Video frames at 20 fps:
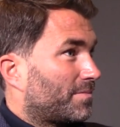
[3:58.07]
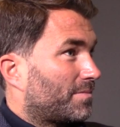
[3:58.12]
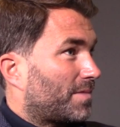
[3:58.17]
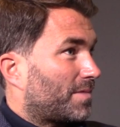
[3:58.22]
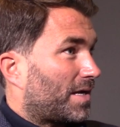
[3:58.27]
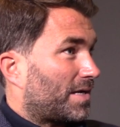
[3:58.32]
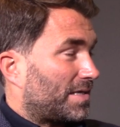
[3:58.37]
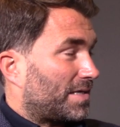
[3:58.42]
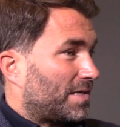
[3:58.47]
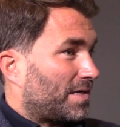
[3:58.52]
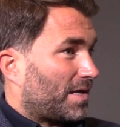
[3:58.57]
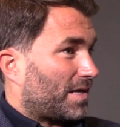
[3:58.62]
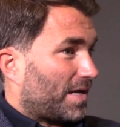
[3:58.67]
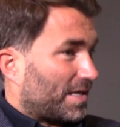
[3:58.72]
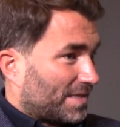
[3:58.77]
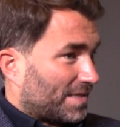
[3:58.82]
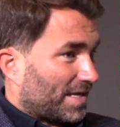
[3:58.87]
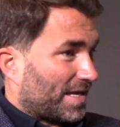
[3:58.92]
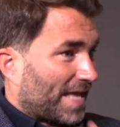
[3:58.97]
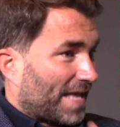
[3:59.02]
And
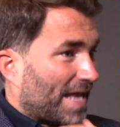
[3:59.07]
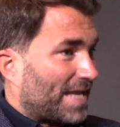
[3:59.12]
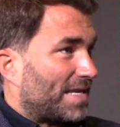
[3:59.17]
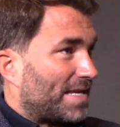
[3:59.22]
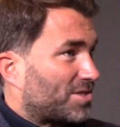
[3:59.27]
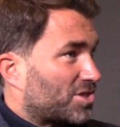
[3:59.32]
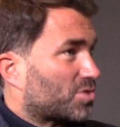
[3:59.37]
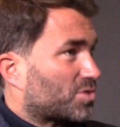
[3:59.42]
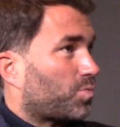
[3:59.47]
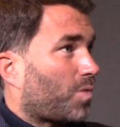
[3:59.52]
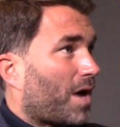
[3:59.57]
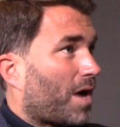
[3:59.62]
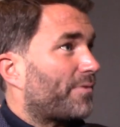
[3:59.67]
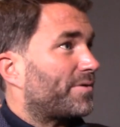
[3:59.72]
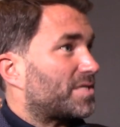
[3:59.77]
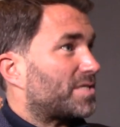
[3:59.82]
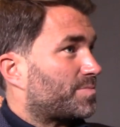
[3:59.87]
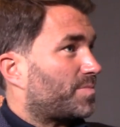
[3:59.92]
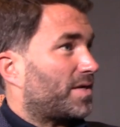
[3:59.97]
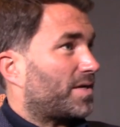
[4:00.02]
it just
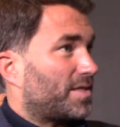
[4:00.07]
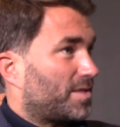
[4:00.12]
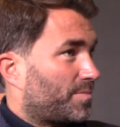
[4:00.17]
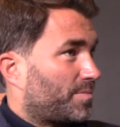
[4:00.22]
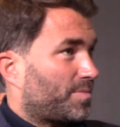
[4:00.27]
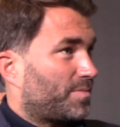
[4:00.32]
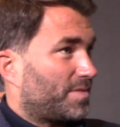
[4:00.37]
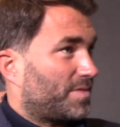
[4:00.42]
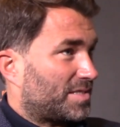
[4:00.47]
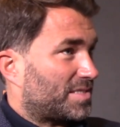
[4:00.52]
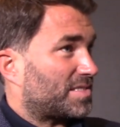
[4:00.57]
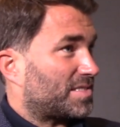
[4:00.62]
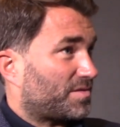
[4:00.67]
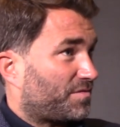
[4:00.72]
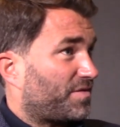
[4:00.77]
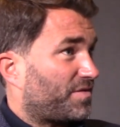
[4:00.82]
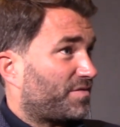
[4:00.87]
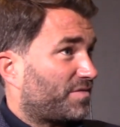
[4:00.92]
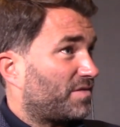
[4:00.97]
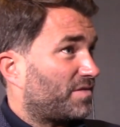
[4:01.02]
worries me that this is a
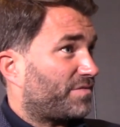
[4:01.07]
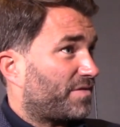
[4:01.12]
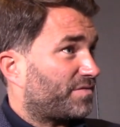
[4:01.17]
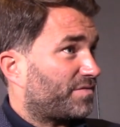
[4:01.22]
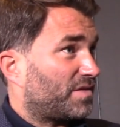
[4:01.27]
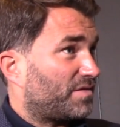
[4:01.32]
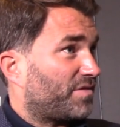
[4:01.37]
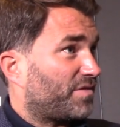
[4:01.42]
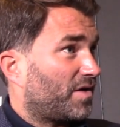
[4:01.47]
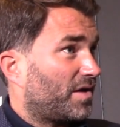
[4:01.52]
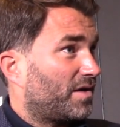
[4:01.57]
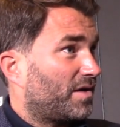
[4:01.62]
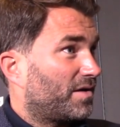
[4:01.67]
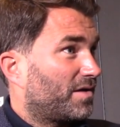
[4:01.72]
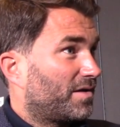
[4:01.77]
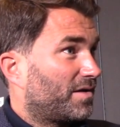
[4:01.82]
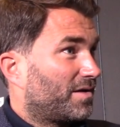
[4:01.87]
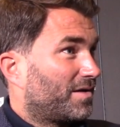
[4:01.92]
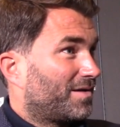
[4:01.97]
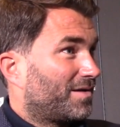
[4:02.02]
50-50
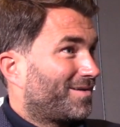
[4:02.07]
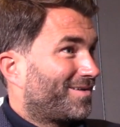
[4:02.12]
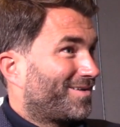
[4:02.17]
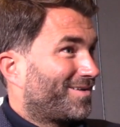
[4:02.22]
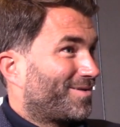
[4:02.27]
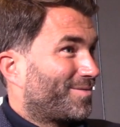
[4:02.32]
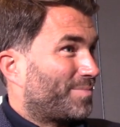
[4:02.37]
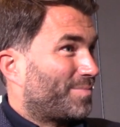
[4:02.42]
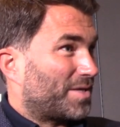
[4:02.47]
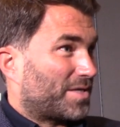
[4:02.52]
fight.